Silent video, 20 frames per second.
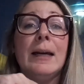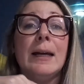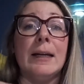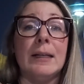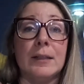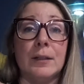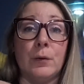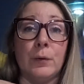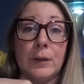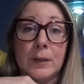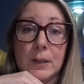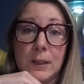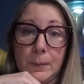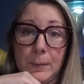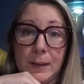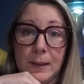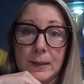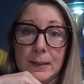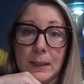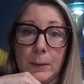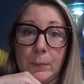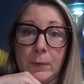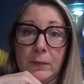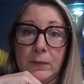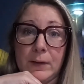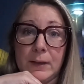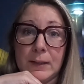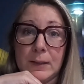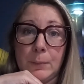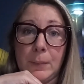is going to be some of
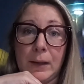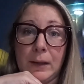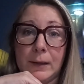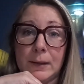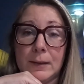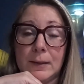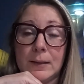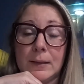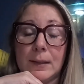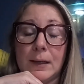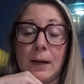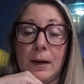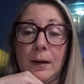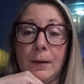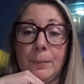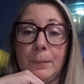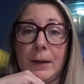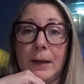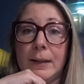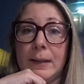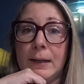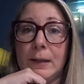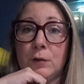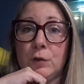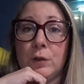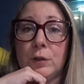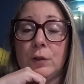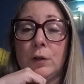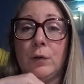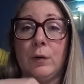these melons. Um, I think it's
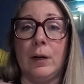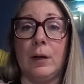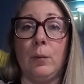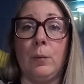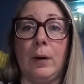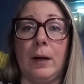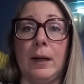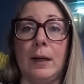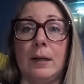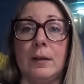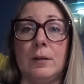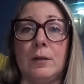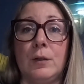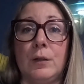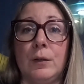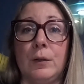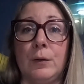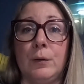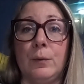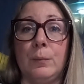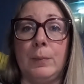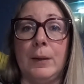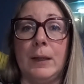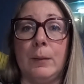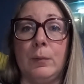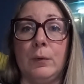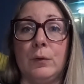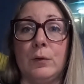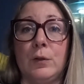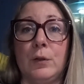just a great way to be
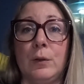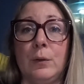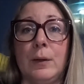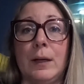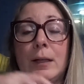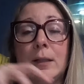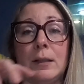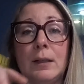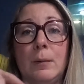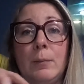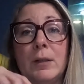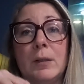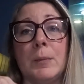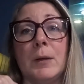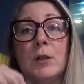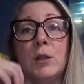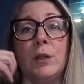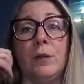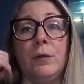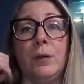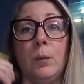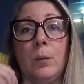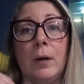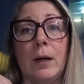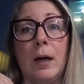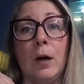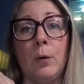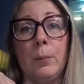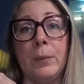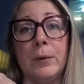able to get to them, especially if you want
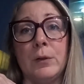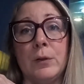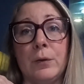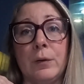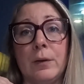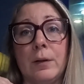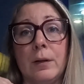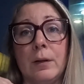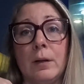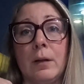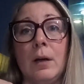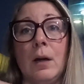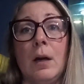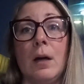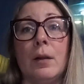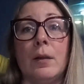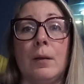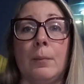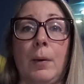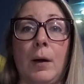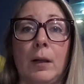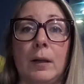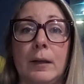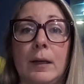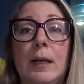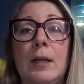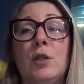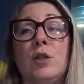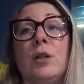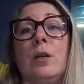help and do the, the
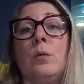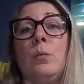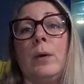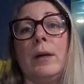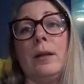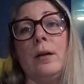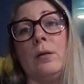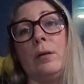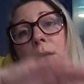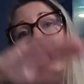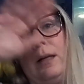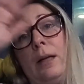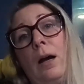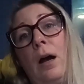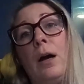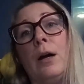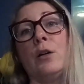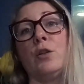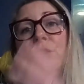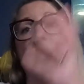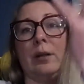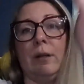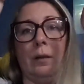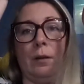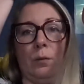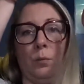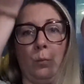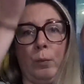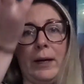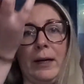pollination when they're in the arch and
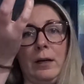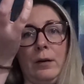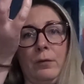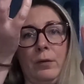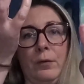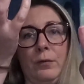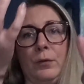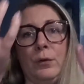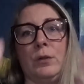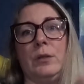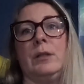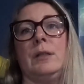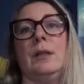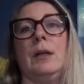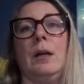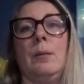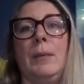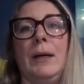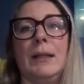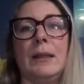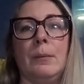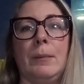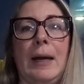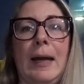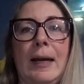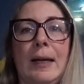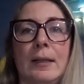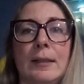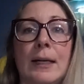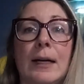the weight of the fruits is going to make them
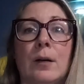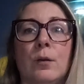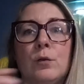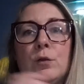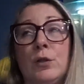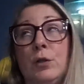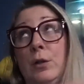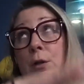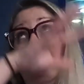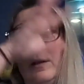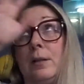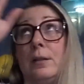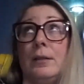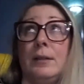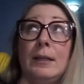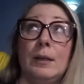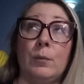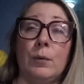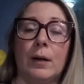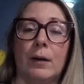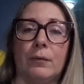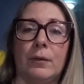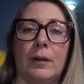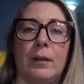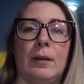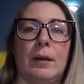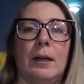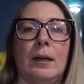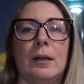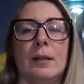hang down so you can see where
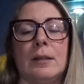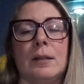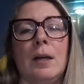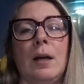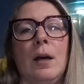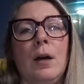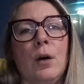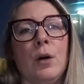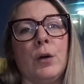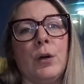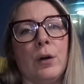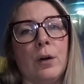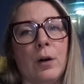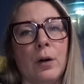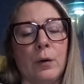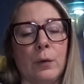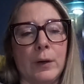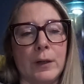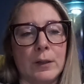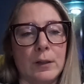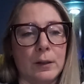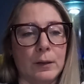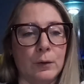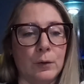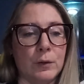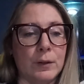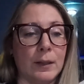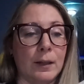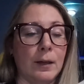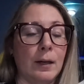everything is. You're not going to
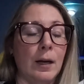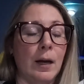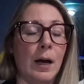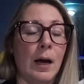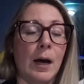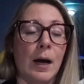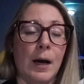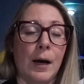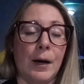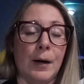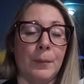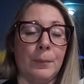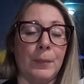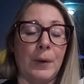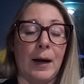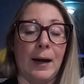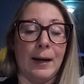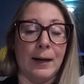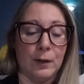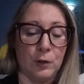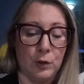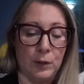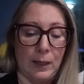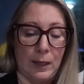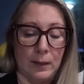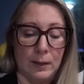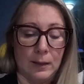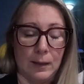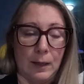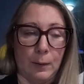lose it. Um, I actually
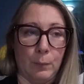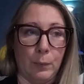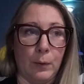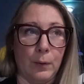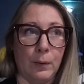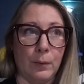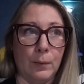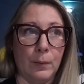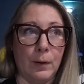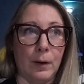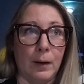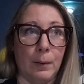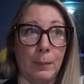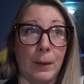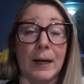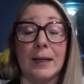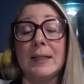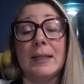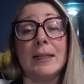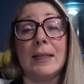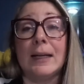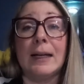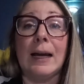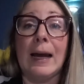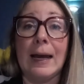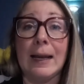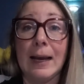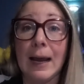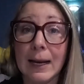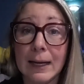ended up, um, I didn't think I
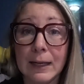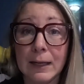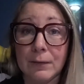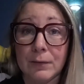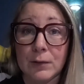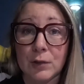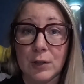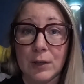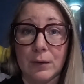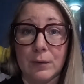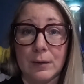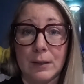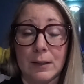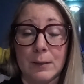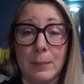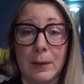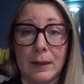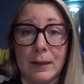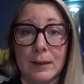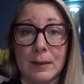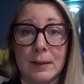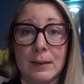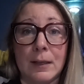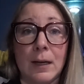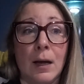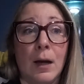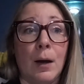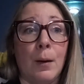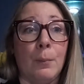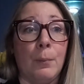had any of the Sharon Auntie's melons.
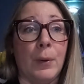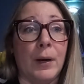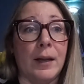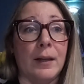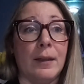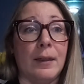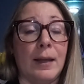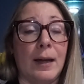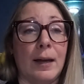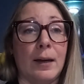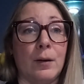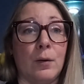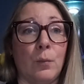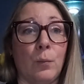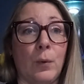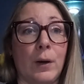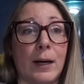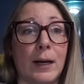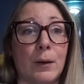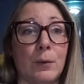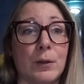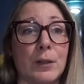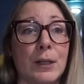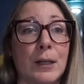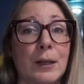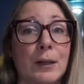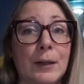But then when I was